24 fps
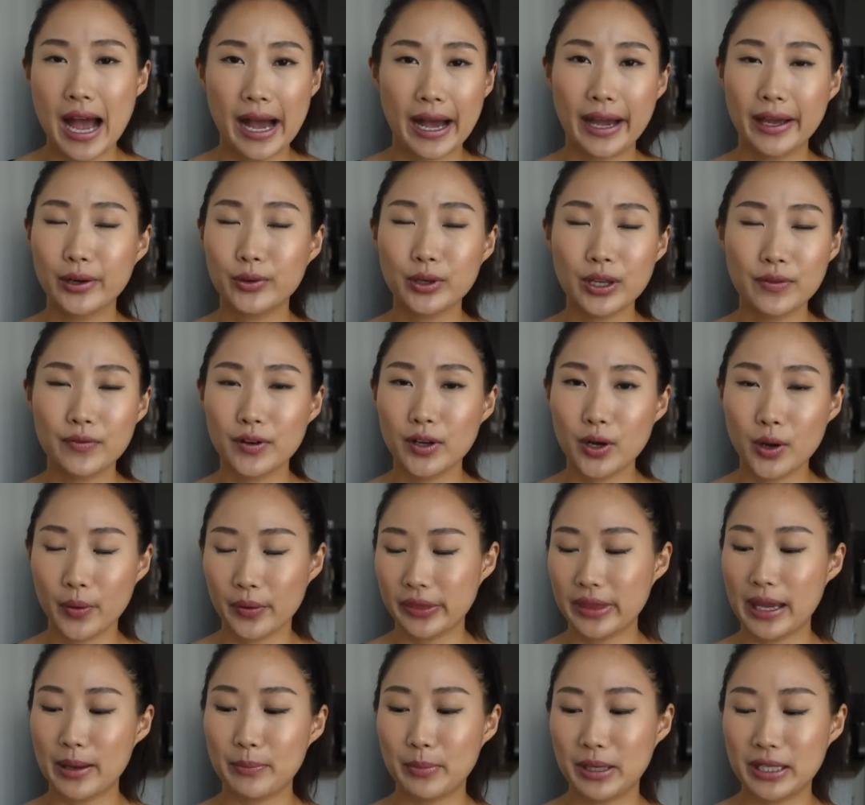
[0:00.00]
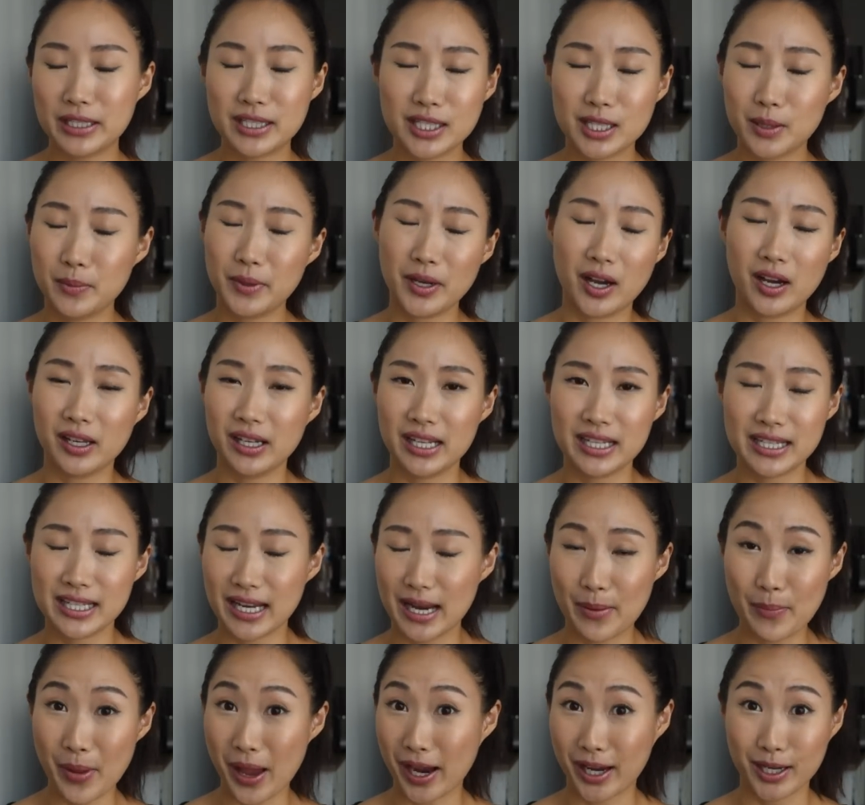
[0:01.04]
I don't even know what that means, to be honest, and
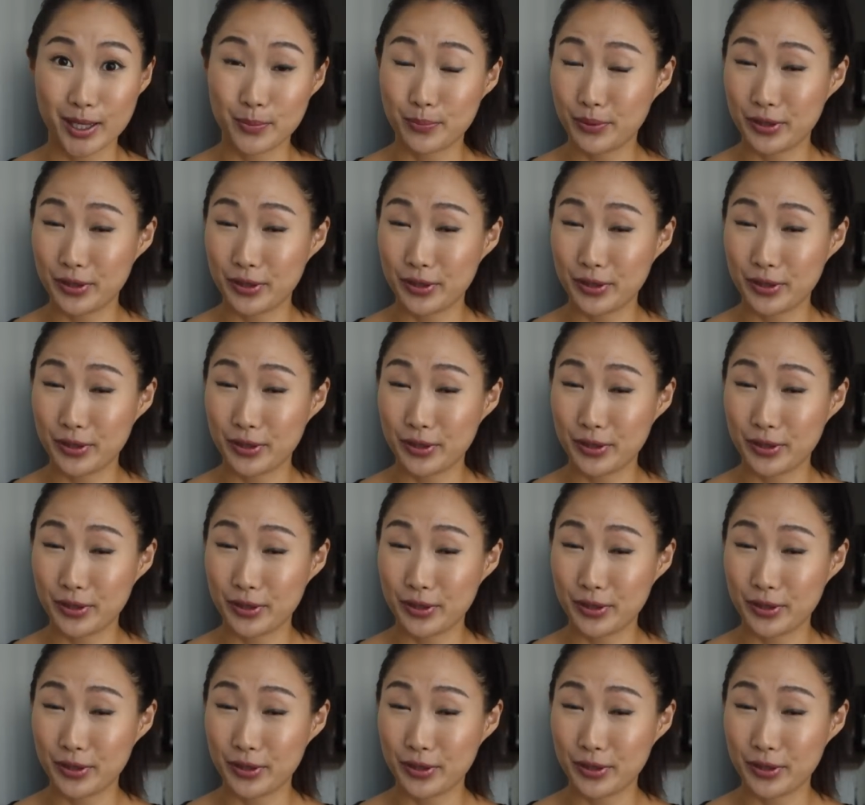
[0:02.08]
I'm not gonna